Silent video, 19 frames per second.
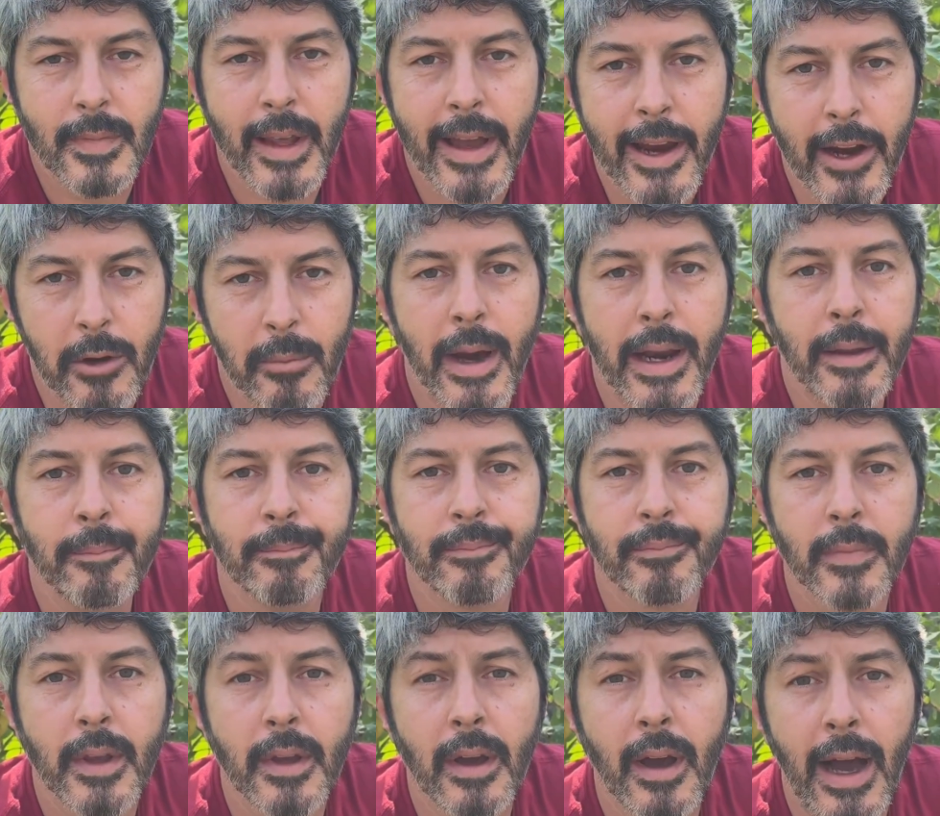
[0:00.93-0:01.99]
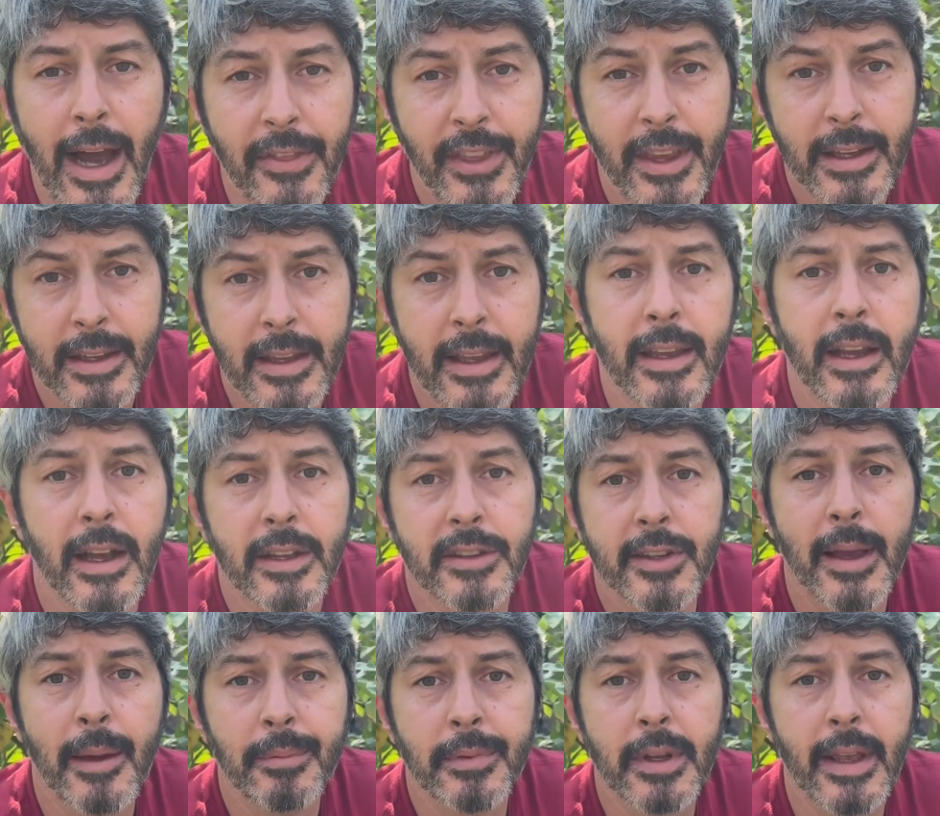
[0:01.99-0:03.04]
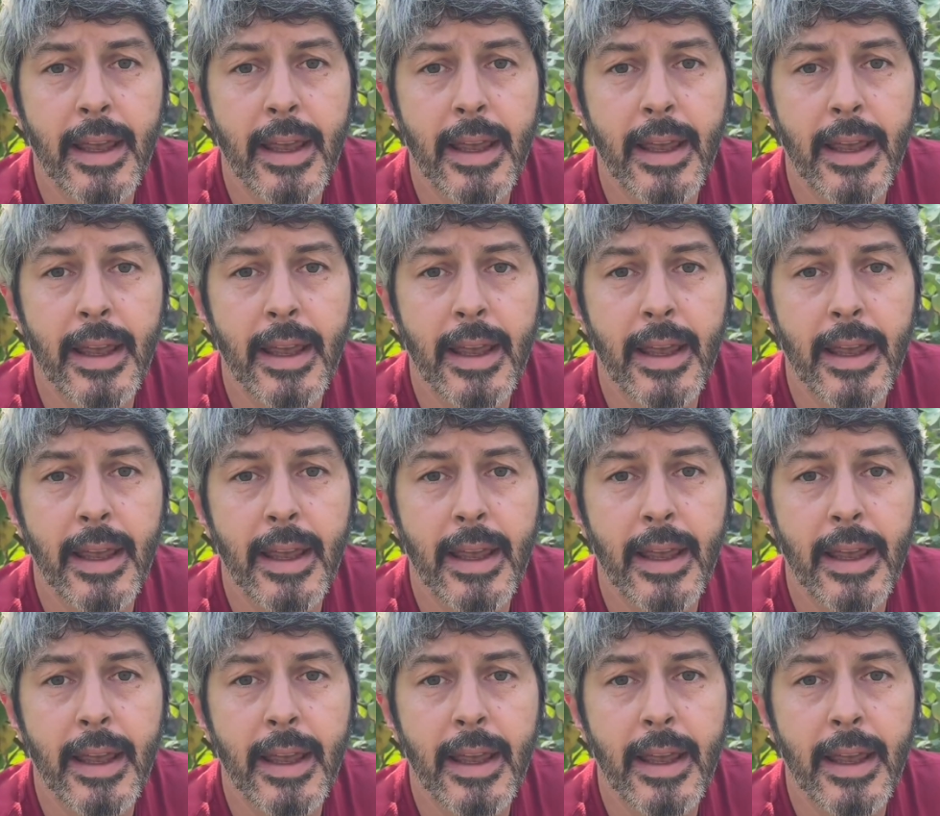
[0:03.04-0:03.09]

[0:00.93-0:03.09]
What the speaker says: Hey everybody. I think a key concept